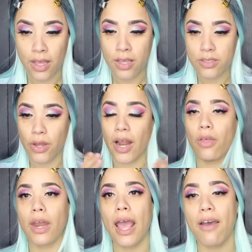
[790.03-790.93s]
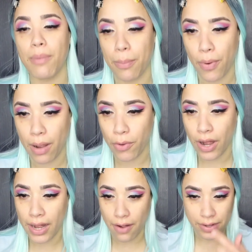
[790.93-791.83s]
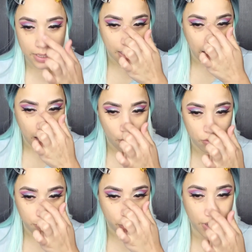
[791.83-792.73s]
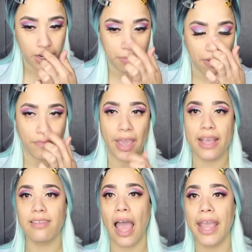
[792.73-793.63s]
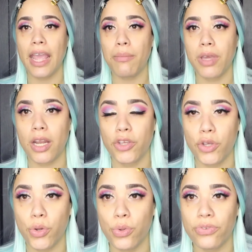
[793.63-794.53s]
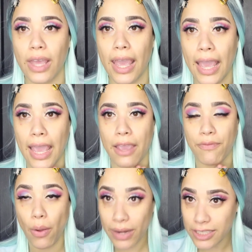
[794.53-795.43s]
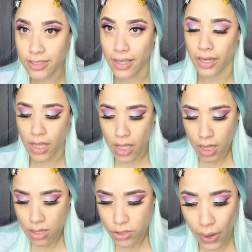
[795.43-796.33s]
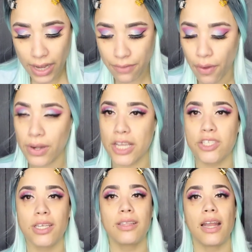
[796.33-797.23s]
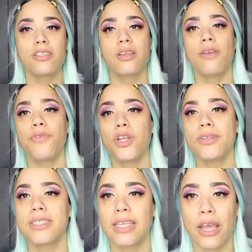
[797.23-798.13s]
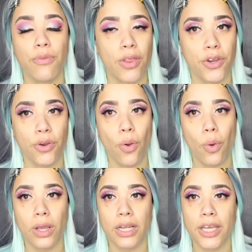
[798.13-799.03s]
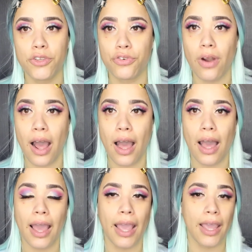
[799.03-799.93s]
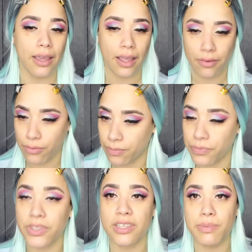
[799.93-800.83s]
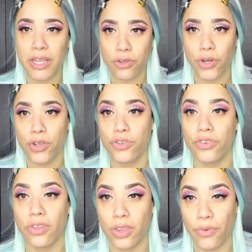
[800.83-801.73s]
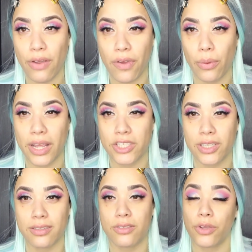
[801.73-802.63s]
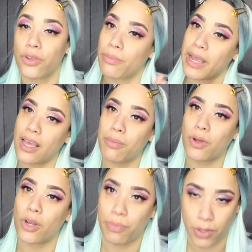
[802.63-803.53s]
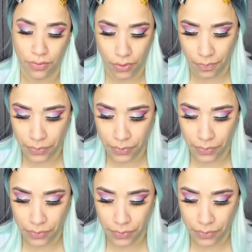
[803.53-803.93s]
So now that I have my primer and everything else put in my face, I am gonna use a foundation. So any foundation that is good for your skin, whether you're oily, dry, just make sure you're using the right foundation so your makeup could look beautiful.